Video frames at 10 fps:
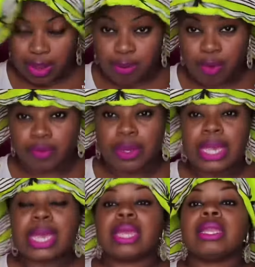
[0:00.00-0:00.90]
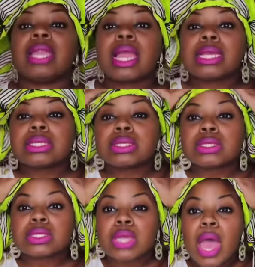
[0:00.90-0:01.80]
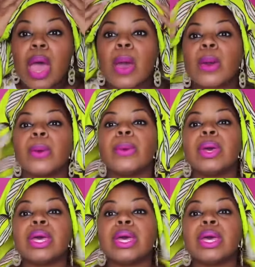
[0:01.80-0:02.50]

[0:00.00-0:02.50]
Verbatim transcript: over your head like so.